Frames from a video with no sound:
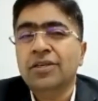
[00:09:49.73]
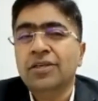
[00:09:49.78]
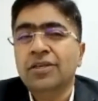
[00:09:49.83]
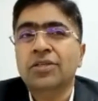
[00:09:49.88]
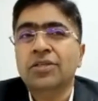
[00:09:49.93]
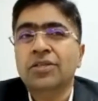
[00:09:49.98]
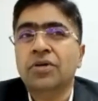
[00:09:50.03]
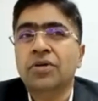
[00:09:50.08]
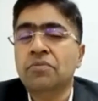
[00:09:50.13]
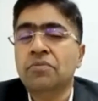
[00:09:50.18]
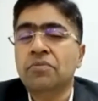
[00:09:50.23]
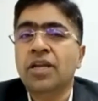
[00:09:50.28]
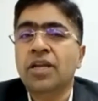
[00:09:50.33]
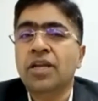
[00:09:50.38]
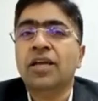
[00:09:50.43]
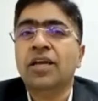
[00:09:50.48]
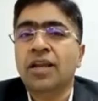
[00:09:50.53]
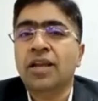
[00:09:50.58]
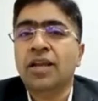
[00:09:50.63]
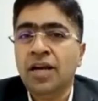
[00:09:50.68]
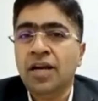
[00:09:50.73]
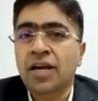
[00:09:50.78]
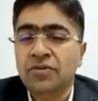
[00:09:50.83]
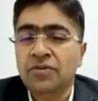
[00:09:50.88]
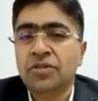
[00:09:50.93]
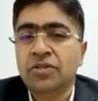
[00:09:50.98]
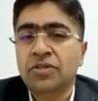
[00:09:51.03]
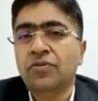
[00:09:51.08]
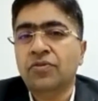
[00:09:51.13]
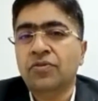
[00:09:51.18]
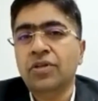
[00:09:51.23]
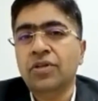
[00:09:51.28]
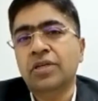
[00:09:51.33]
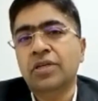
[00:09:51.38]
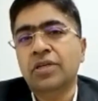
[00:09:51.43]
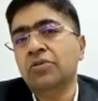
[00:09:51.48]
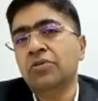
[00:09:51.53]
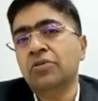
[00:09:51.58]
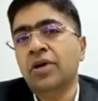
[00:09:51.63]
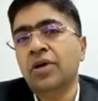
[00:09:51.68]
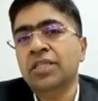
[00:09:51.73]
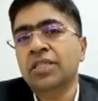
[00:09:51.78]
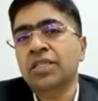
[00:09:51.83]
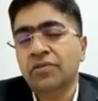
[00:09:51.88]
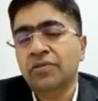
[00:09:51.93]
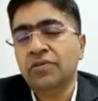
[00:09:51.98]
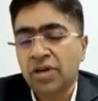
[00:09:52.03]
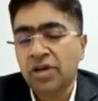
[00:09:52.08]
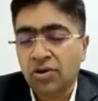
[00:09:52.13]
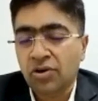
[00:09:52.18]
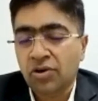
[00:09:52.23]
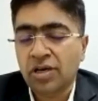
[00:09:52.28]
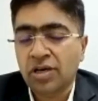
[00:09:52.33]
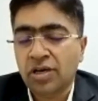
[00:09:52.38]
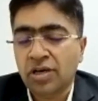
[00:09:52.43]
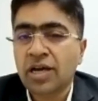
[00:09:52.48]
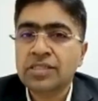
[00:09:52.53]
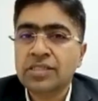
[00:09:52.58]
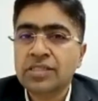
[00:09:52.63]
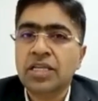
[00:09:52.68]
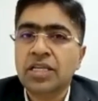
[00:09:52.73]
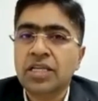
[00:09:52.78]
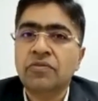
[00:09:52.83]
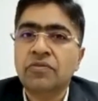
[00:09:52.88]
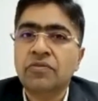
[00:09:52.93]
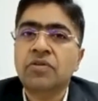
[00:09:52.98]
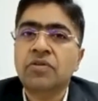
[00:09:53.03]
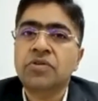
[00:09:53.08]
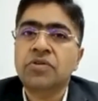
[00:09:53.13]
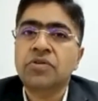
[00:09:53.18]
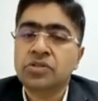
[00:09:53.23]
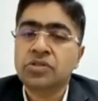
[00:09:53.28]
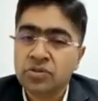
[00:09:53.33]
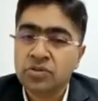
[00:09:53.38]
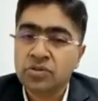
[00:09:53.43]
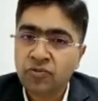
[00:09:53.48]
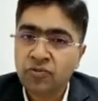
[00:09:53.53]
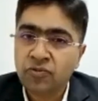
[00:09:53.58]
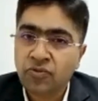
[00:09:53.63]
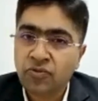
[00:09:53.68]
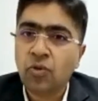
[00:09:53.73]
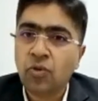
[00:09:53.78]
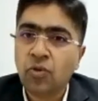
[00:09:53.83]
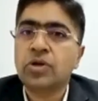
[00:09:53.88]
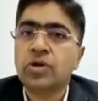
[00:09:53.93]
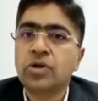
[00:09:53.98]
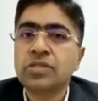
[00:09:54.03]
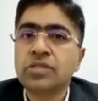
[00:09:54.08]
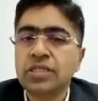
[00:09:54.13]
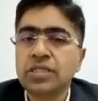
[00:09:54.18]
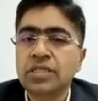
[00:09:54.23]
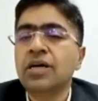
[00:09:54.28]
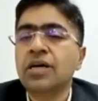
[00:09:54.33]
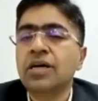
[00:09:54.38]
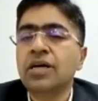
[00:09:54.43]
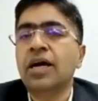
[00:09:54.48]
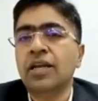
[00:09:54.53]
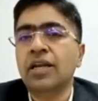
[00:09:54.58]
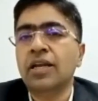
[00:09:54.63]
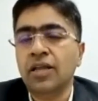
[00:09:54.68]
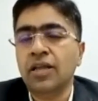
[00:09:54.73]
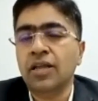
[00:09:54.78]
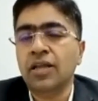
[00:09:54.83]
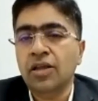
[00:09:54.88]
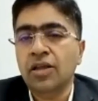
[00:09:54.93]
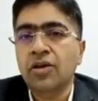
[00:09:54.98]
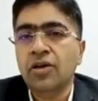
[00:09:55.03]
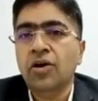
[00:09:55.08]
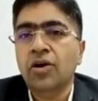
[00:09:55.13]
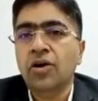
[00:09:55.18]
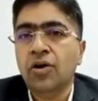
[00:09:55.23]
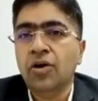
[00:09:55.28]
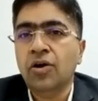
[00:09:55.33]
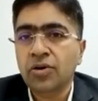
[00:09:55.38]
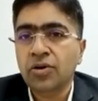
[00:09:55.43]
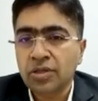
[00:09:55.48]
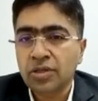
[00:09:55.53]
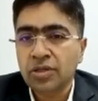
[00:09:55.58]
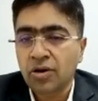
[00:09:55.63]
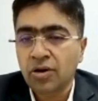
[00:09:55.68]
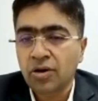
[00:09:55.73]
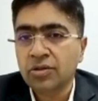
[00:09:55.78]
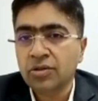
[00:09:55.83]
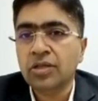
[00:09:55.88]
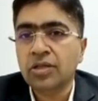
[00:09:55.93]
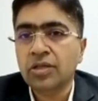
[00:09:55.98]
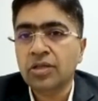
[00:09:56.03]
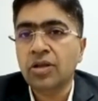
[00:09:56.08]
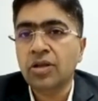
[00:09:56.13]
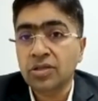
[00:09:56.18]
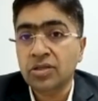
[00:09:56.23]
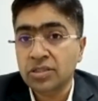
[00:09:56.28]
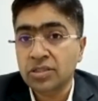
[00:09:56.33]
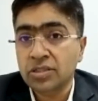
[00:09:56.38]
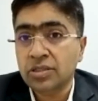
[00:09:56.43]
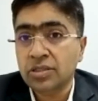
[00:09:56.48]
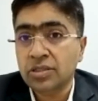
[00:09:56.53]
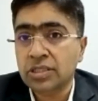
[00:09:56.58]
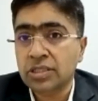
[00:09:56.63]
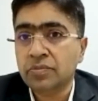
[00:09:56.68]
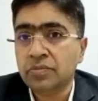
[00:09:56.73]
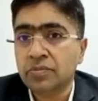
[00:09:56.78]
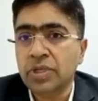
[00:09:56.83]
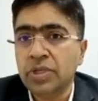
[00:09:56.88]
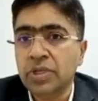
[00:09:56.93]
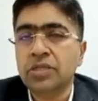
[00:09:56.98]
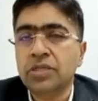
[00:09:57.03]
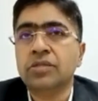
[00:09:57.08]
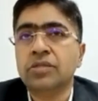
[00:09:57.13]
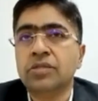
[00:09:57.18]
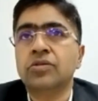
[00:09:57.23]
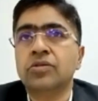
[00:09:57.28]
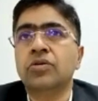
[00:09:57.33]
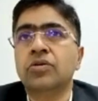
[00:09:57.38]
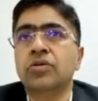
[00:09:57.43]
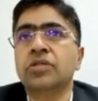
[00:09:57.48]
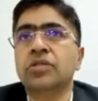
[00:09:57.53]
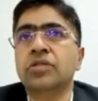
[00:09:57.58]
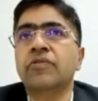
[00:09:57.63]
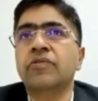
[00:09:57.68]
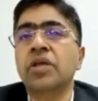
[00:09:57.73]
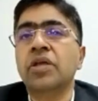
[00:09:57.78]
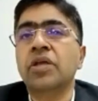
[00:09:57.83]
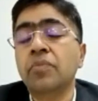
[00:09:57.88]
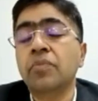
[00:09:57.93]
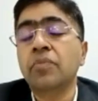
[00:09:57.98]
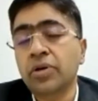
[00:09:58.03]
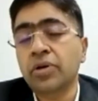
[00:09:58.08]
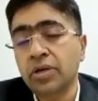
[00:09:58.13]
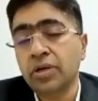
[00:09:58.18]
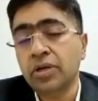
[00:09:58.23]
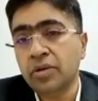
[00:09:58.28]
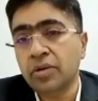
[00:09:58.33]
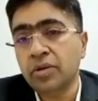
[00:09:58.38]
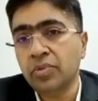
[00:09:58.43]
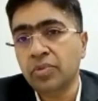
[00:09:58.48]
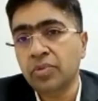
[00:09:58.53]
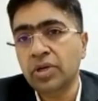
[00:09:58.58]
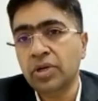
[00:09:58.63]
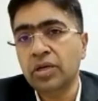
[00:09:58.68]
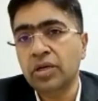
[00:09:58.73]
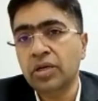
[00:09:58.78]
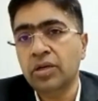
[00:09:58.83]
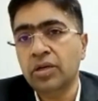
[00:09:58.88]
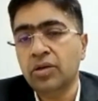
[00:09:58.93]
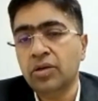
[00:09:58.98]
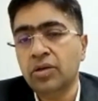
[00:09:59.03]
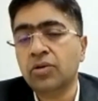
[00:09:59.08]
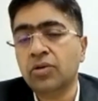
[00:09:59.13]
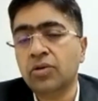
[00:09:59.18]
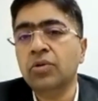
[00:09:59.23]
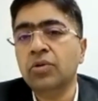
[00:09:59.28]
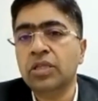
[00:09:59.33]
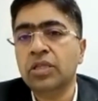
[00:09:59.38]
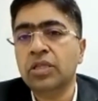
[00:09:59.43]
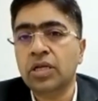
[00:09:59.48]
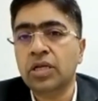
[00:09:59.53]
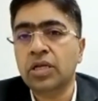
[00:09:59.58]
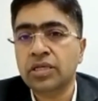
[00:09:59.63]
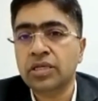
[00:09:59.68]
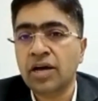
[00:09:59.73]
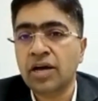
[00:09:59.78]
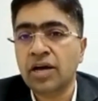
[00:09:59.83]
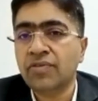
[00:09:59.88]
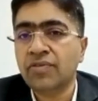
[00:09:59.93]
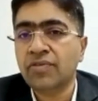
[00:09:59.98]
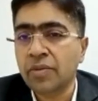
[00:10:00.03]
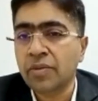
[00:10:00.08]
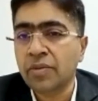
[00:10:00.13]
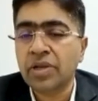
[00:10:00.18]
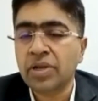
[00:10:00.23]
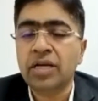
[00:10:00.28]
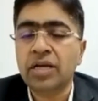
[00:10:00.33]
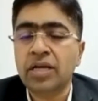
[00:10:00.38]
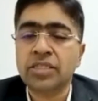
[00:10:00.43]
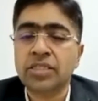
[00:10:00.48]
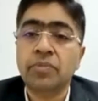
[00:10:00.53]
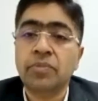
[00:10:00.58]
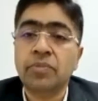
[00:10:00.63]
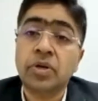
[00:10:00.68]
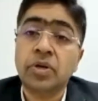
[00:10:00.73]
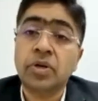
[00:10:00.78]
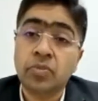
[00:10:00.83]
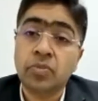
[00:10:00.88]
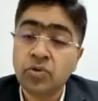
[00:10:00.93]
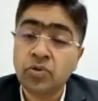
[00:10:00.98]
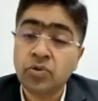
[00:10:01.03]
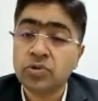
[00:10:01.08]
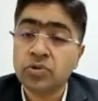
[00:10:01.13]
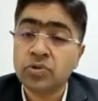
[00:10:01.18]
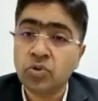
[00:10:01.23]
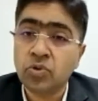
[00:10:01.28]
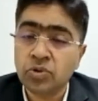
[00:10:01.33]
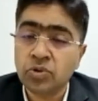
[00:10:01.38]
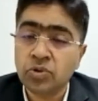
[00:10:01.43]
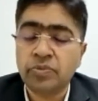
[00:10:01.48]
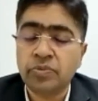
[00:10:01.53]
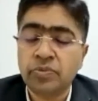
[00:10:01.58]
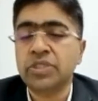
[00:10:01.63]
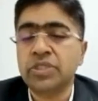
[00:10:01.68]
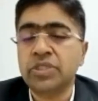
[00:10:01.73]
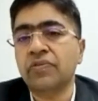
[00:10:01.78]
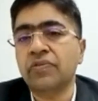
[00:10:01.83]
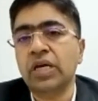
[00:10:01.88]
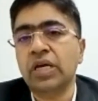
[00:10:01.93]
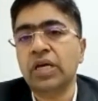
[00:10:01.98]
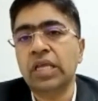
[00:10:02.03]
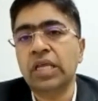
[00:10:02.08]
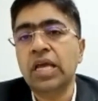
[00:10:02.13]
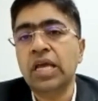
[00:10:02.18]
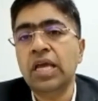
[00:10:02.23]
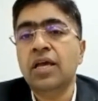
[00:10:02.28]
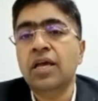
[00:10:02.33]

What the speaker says: So I'm really glad, first of all, that you guys have organized an event which is focused entirely on the logistics piece. So it's a very important component, not only the entire pharma landscape, but more so specifically